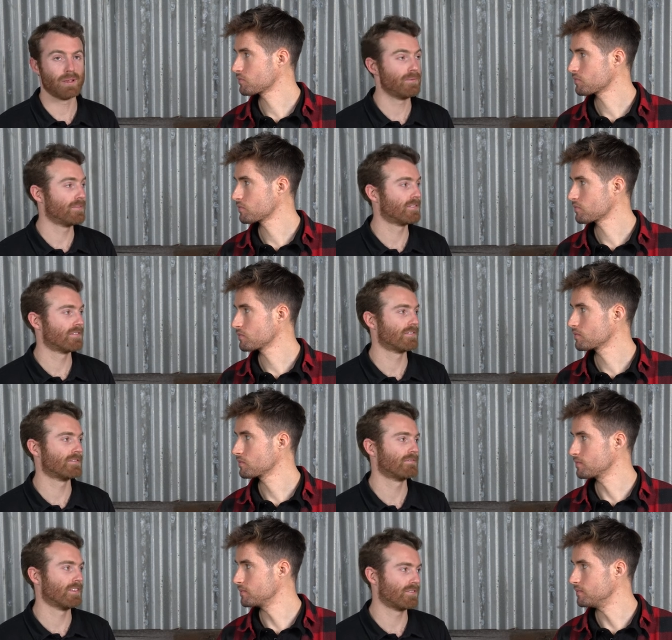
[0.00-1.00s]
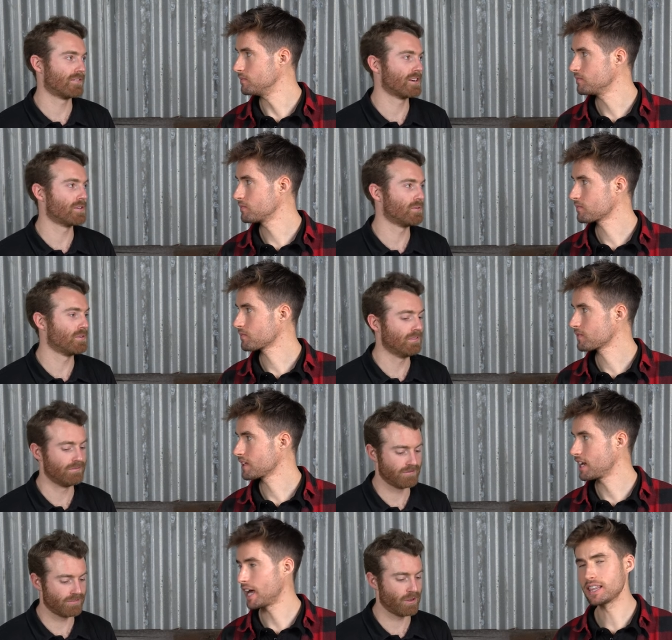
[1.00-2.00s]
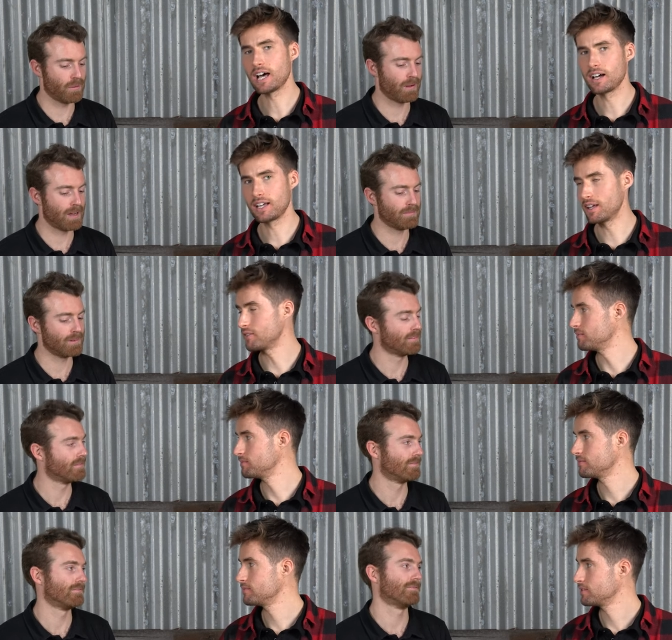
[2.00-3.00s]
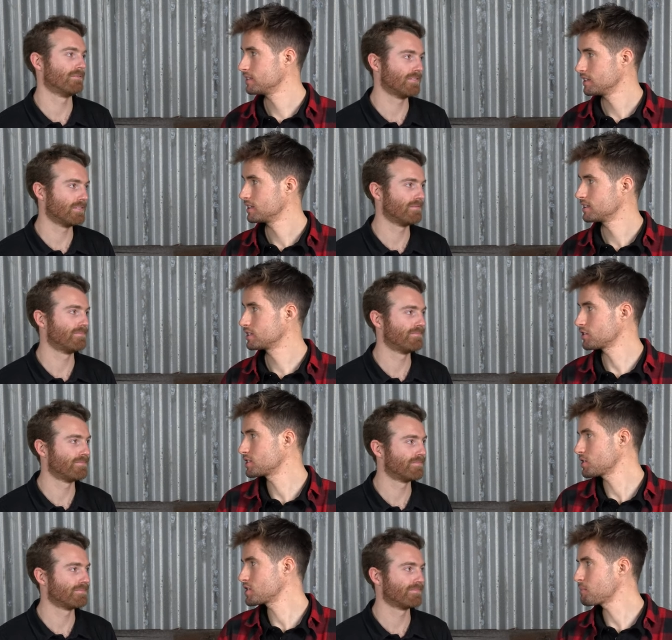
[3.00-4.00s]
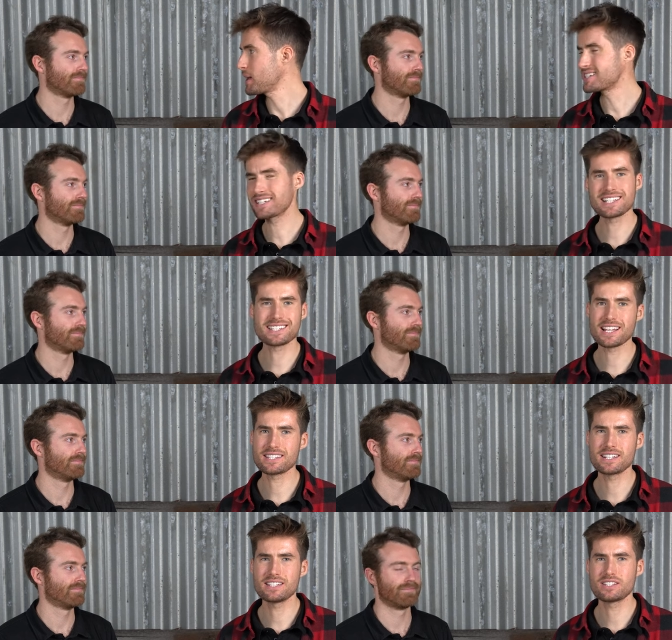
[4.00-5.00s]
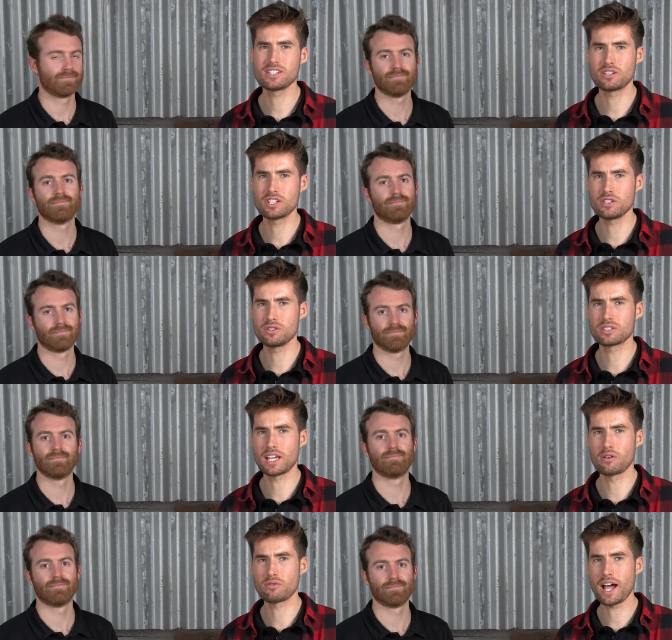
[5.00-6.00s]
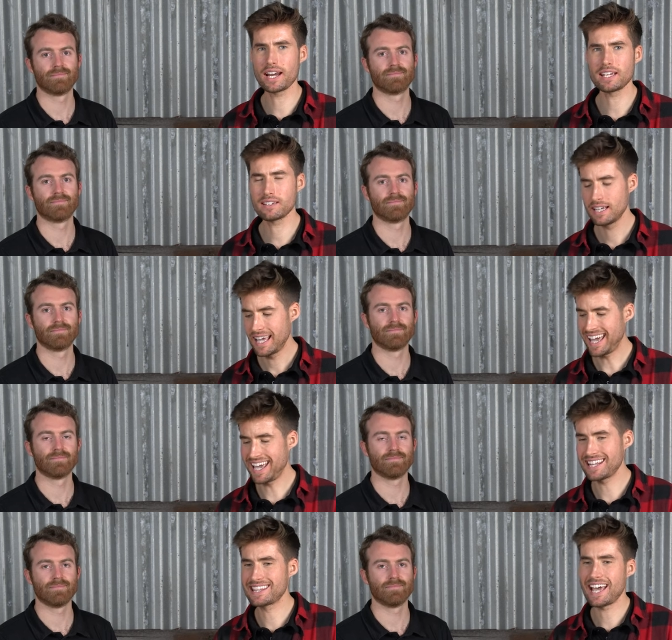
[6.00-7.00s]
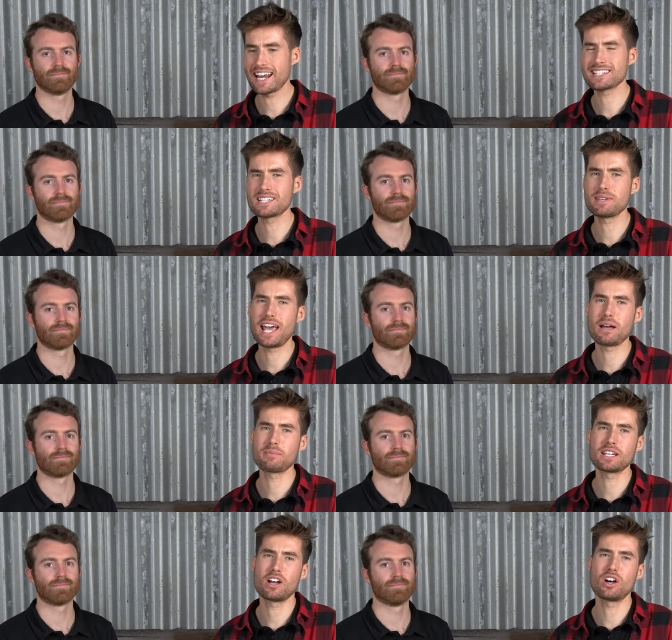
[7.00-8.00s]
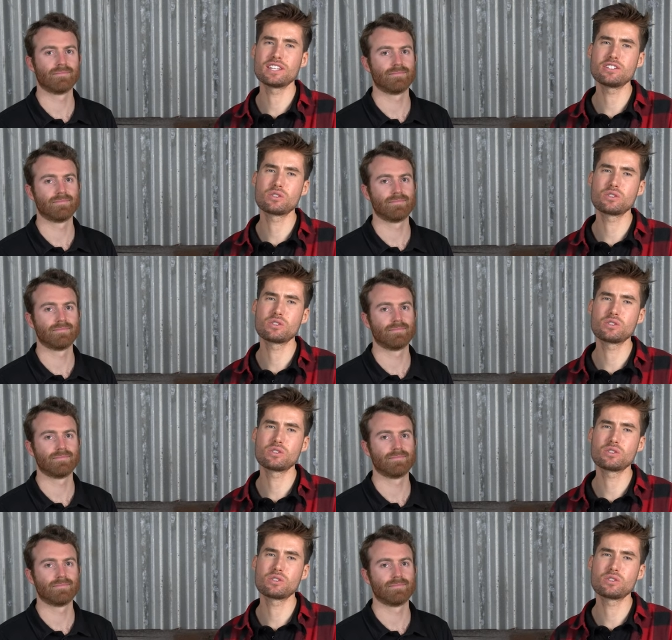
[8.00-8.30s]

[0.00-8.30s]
Speaker 1: bibs. Hmm. That's very cool. And I, lo pump. I love
Speaker 2: them. So, so, some basic necessities you can use at riding, and that is gonna be happening on the